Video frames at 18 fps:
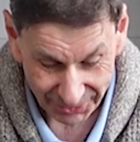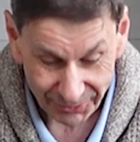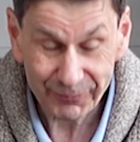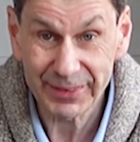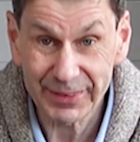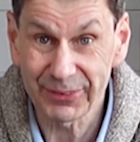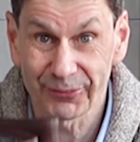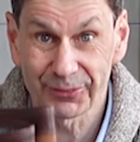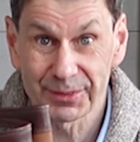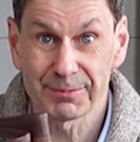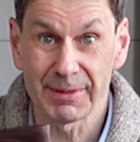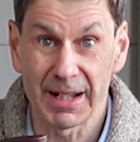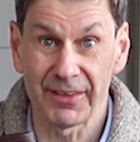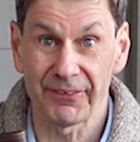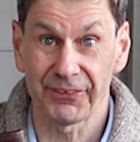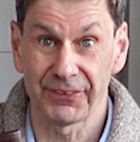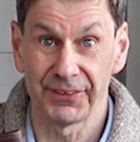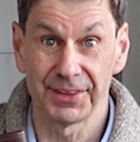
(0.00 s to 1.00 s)
we thought
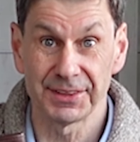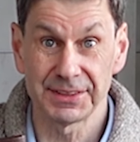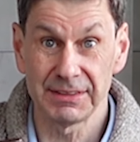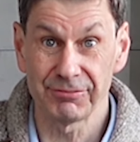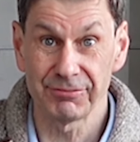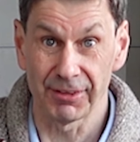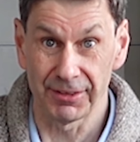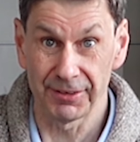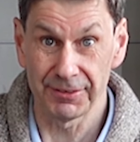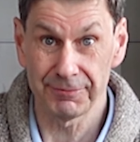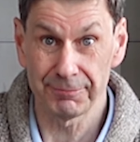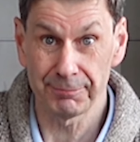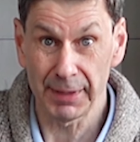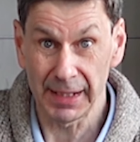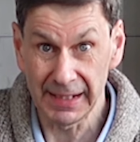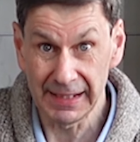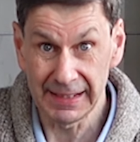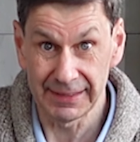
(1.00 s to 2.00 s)
about
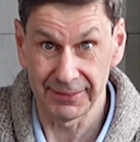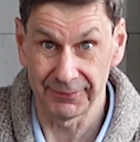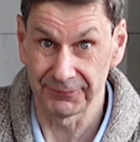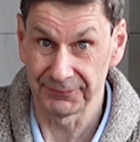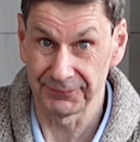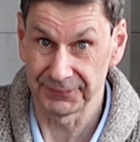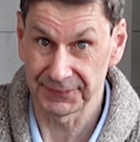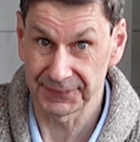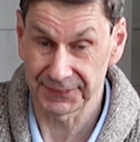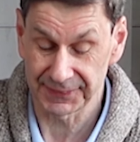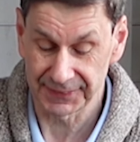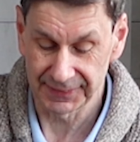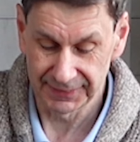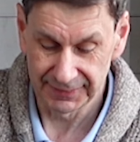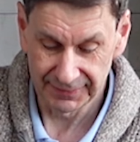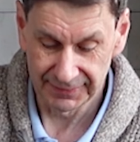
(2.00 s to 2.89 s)
£35.